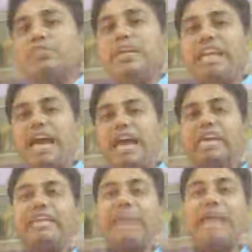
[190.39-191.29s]
which
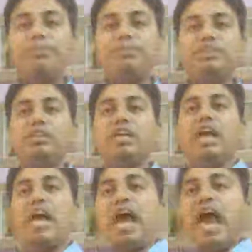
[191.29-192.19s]
has been
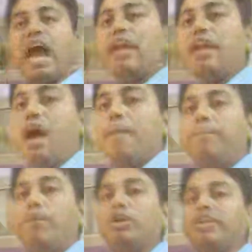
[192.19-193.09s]
captured
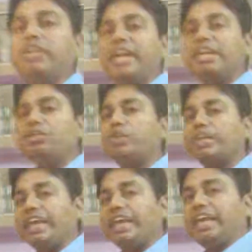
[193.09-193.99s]
and put
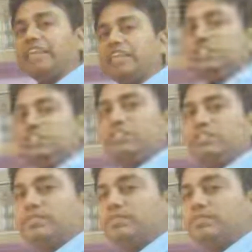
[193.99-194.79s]
into the cage